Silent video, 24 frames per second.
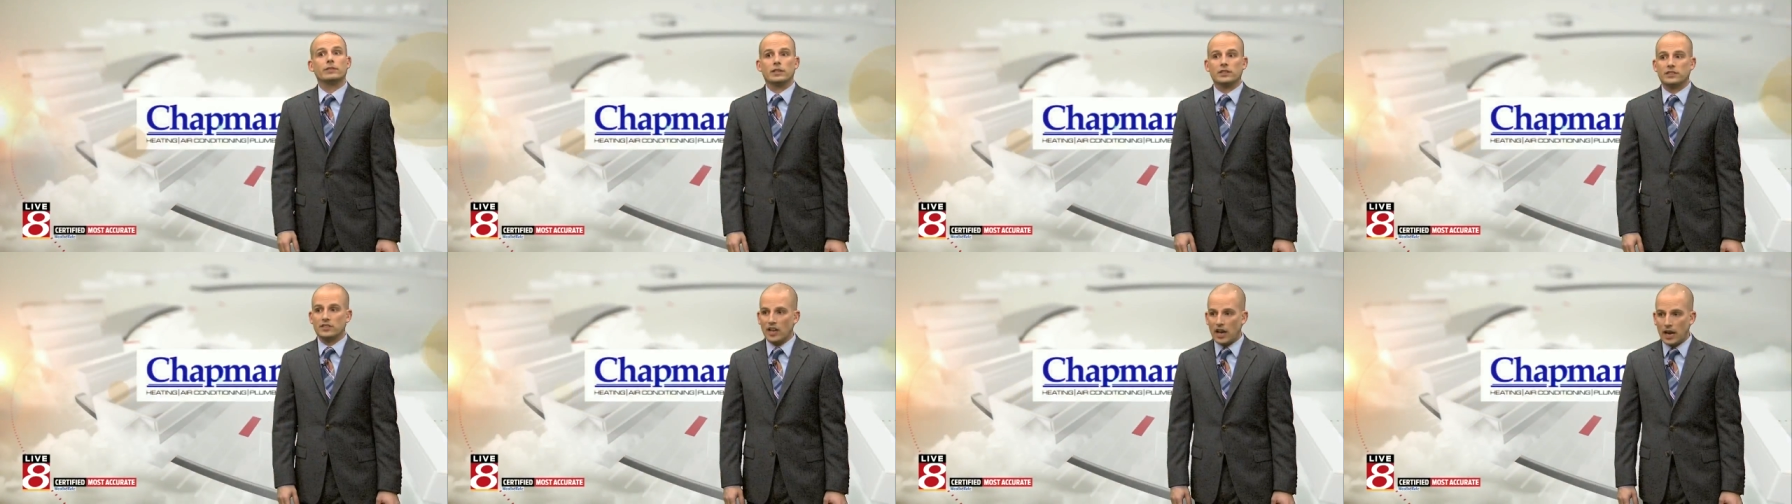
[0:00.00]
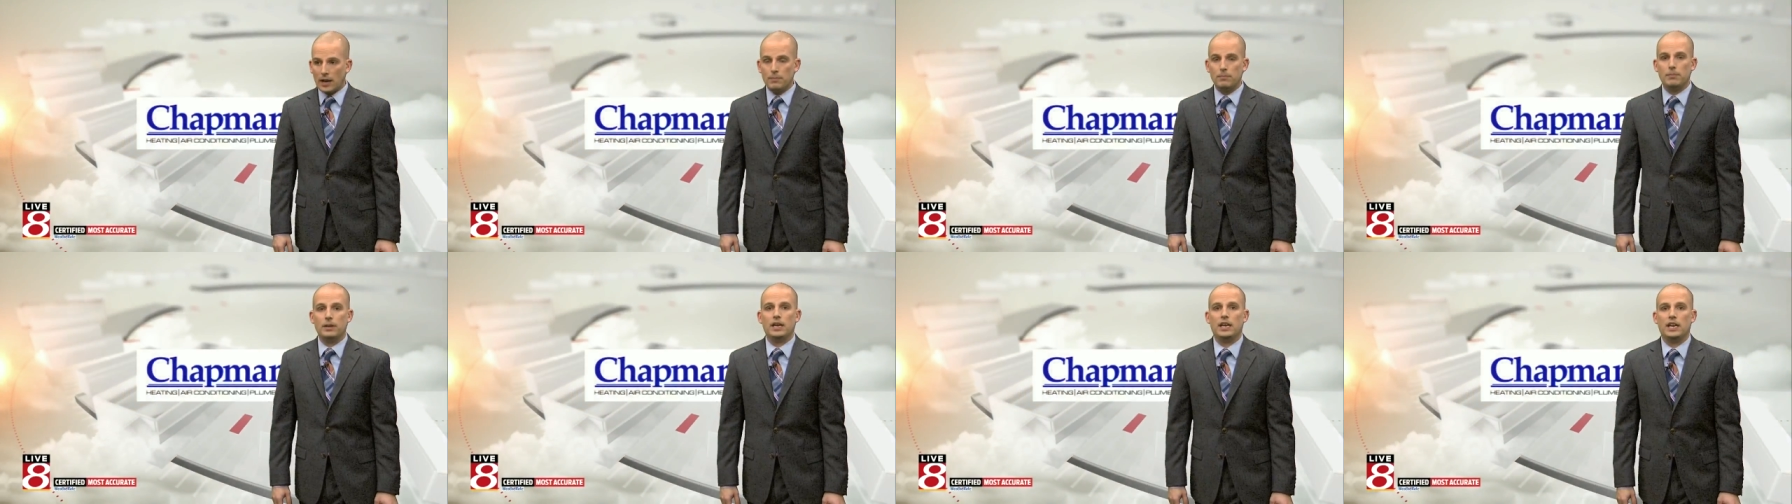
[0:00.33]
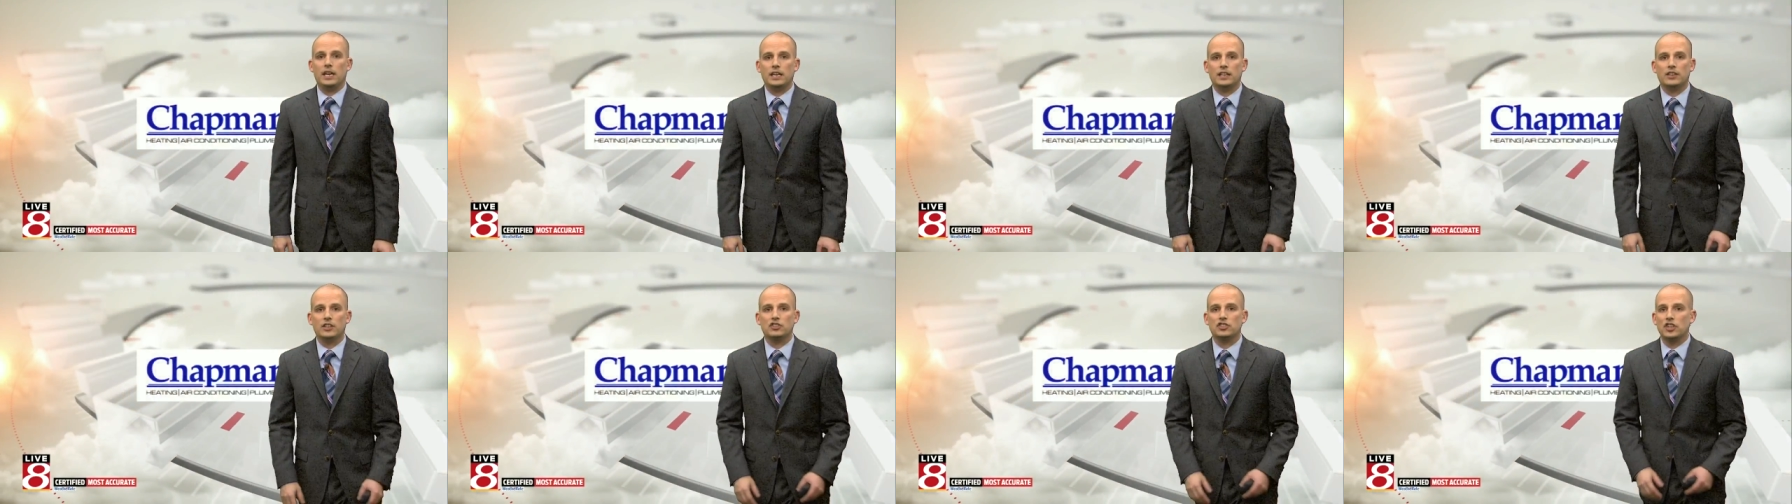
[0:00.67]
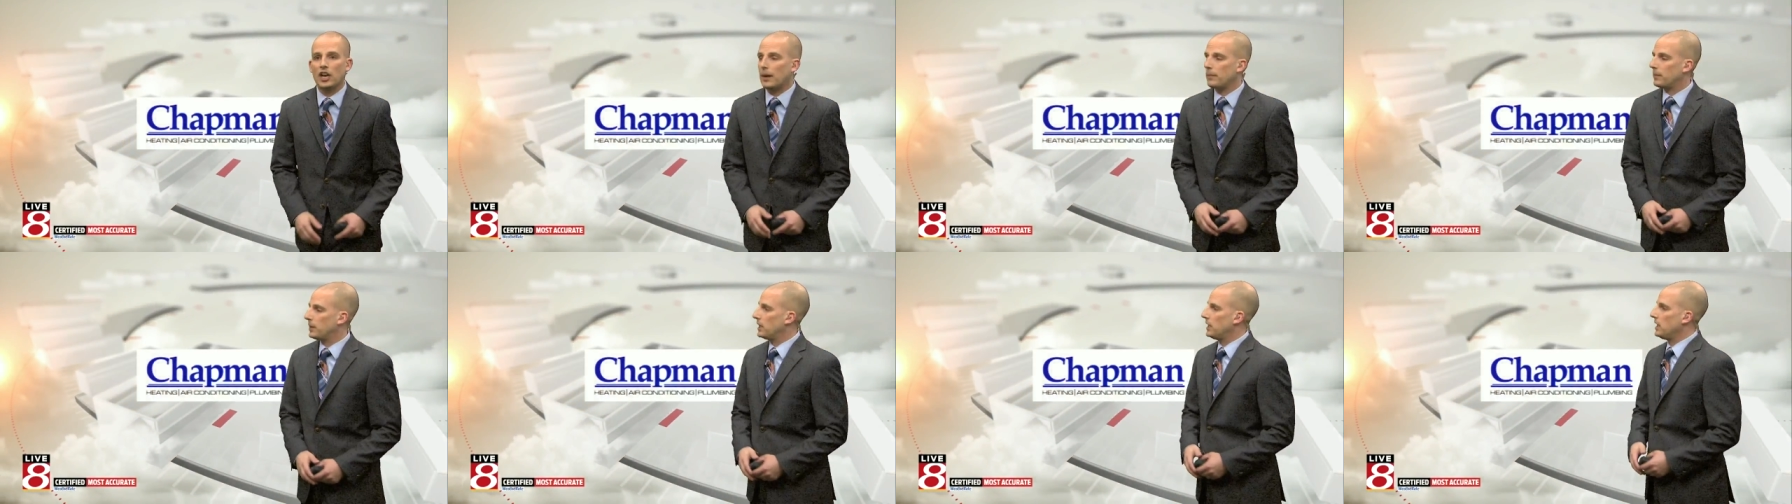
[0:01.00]
the time being, in the
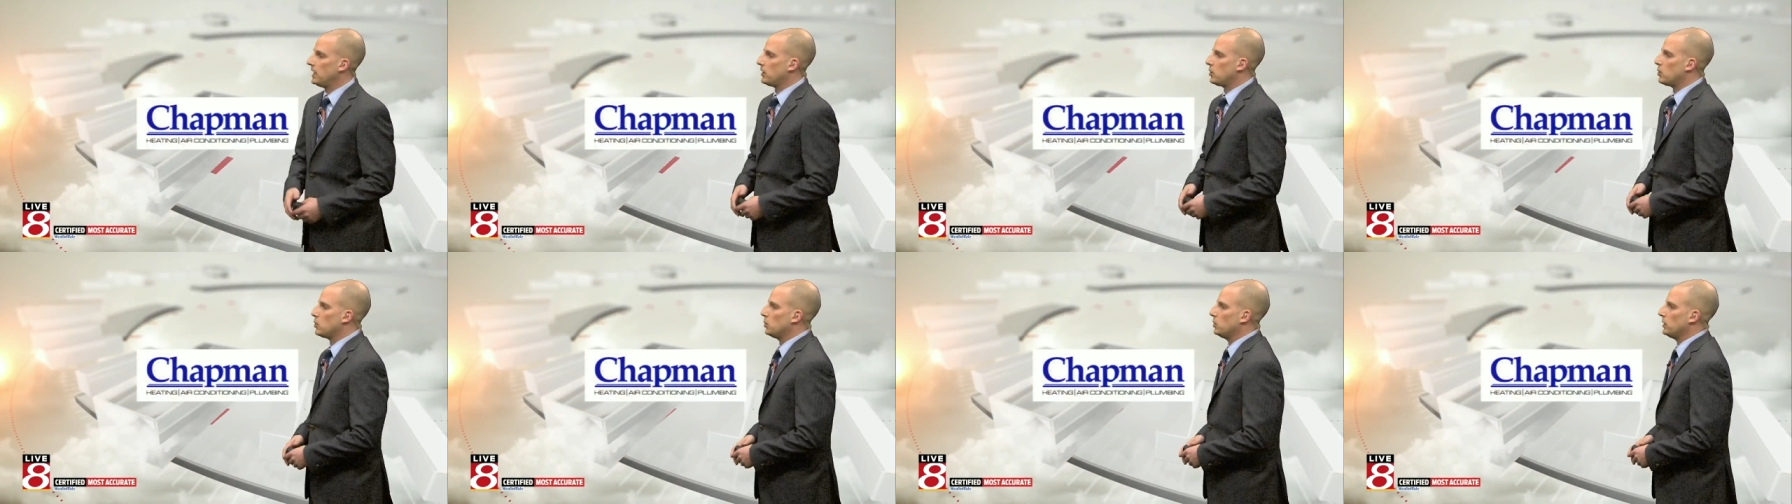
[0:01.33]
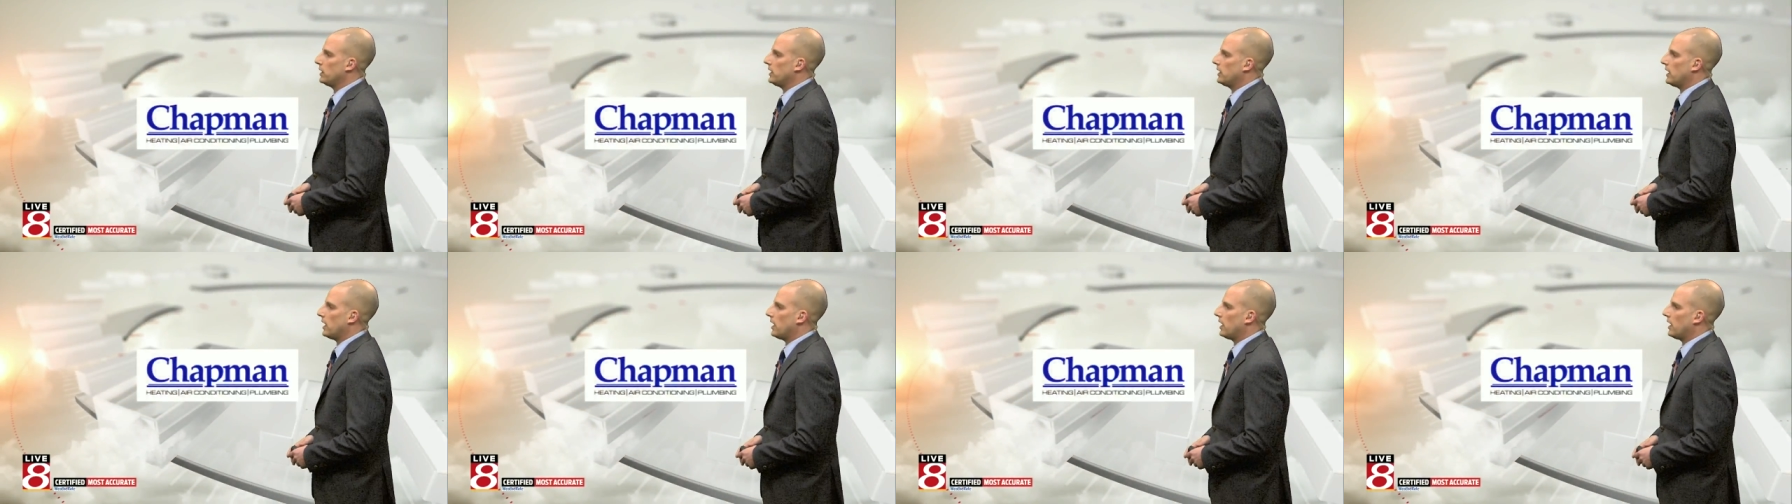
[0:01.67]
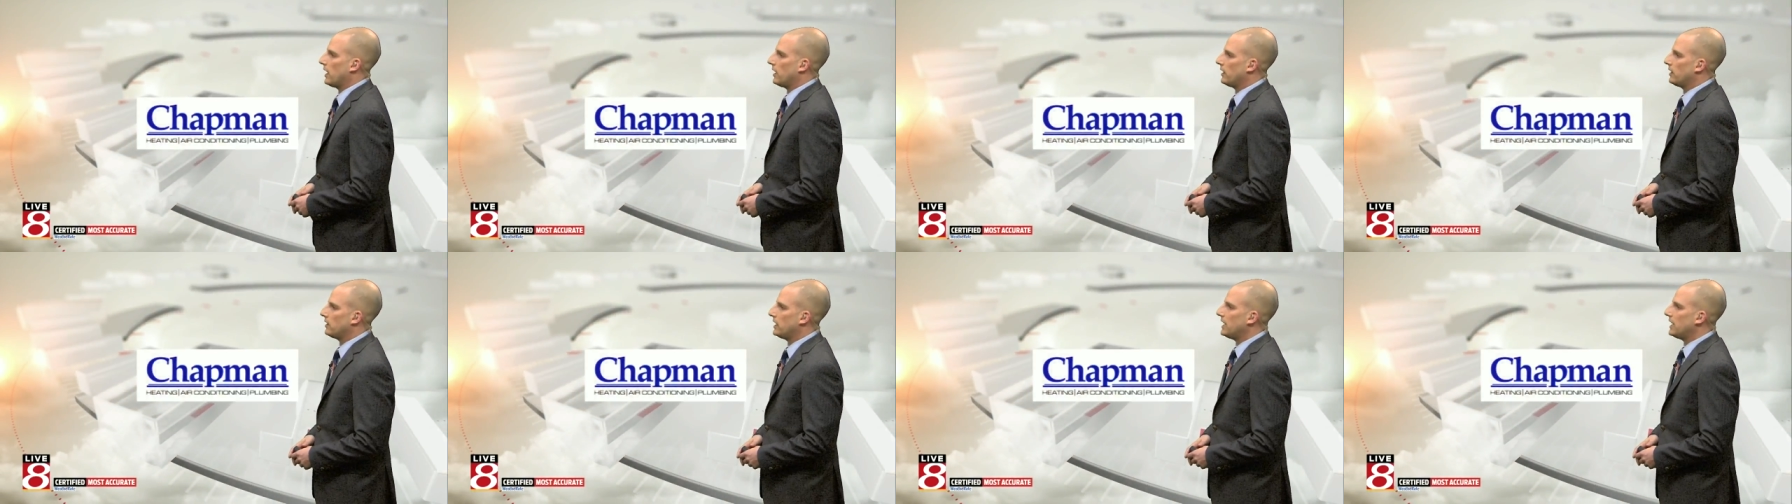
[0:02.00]
Chapman cooling, uh,